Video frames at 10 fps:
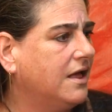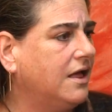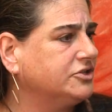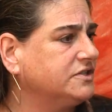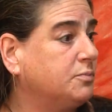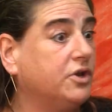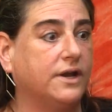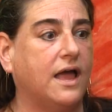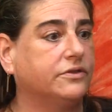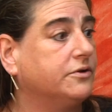I'll just put
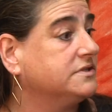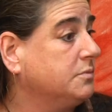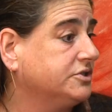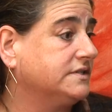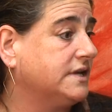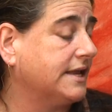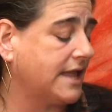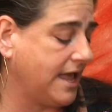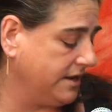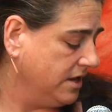it out there as much as I
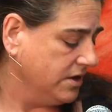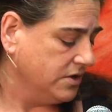can.